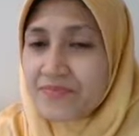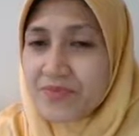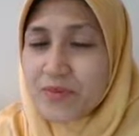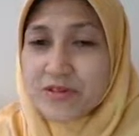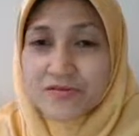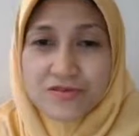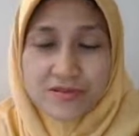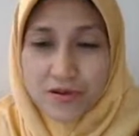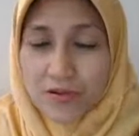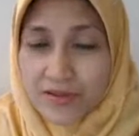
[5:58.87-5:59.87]
people do
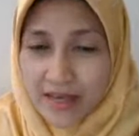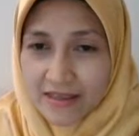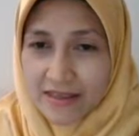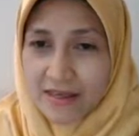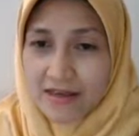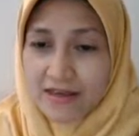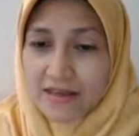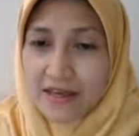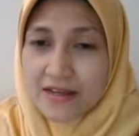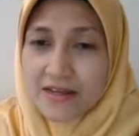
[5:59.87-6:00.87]
not know that
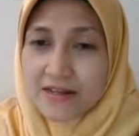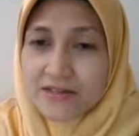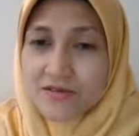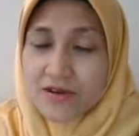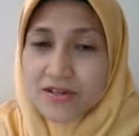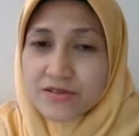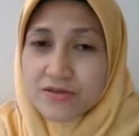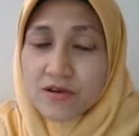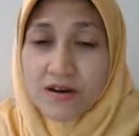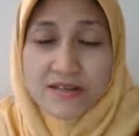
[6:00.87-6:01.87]
it is going to
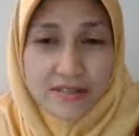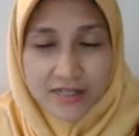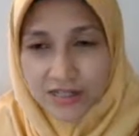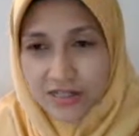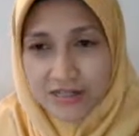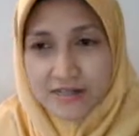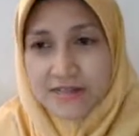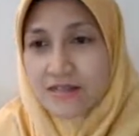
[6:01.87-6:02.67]
cause addiction, and